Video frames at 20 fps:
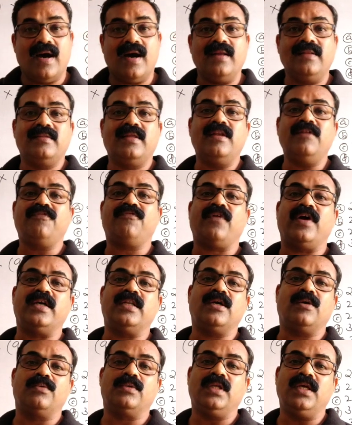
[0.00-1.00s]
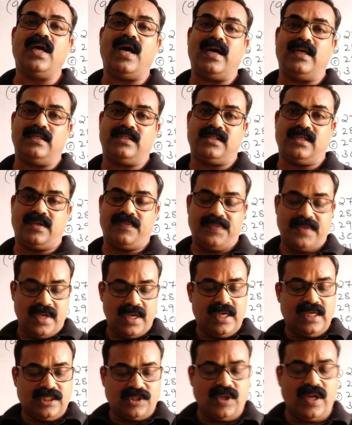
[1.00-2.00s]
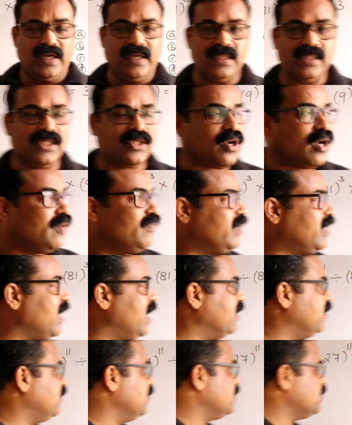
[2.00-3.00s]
and then find out the answer. So let us solve it like